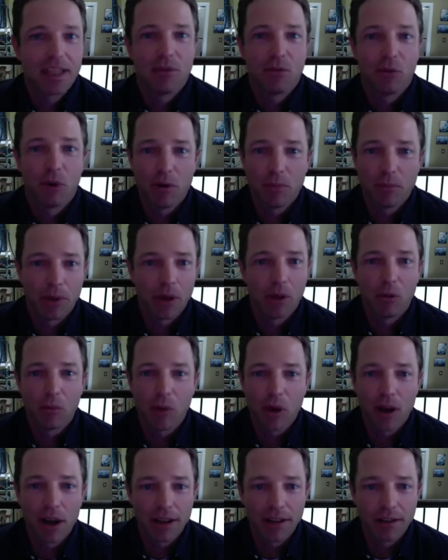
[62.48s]
one, built
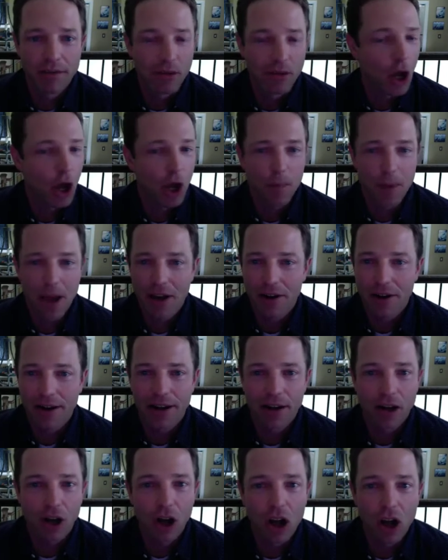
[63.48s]
one, thought about it
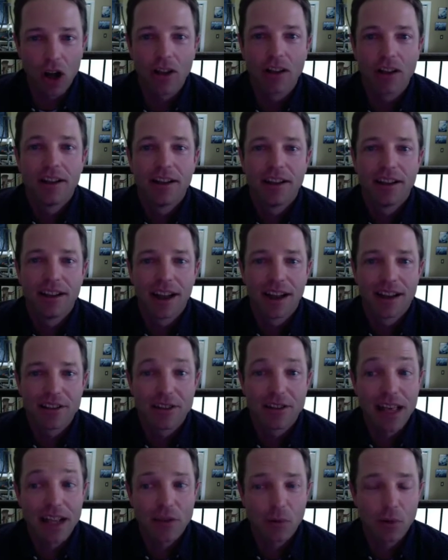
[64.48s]
at all. So
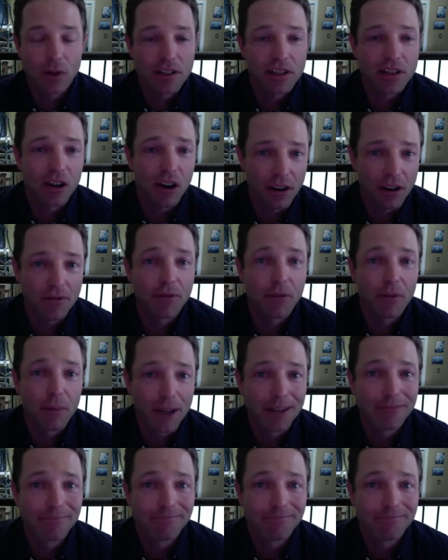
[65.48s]
that's where it started for me.